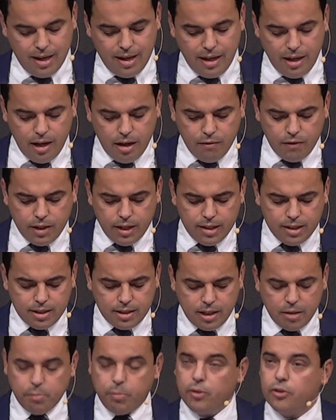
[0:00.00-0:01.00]
Even in
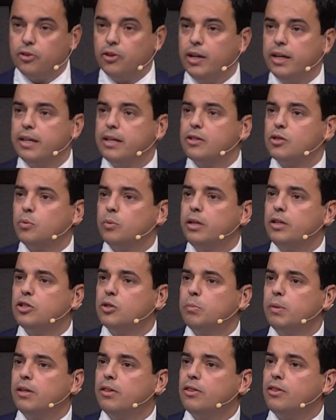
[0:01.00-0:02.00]
simple things, we need to
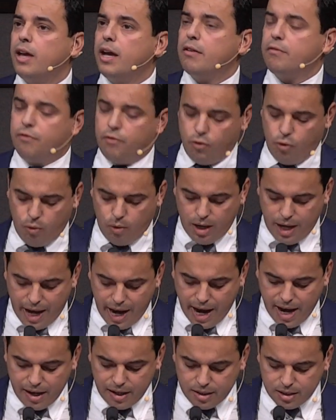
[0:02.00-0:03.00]
be thankful
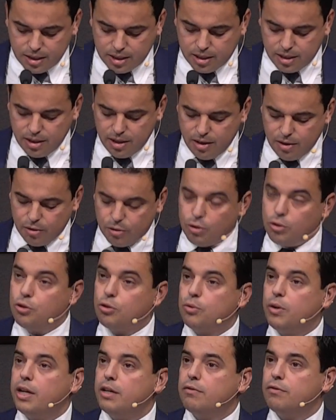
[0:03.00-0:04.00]
and
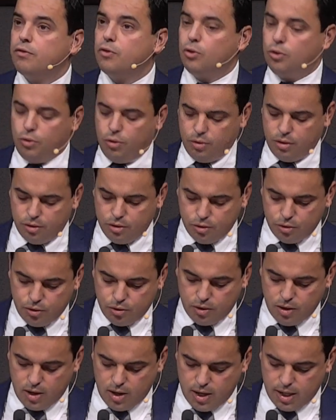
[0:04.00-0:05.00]
grateful to
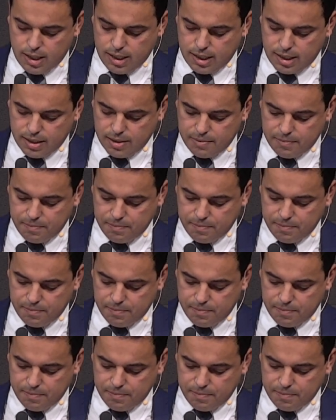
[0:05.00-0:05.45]
God.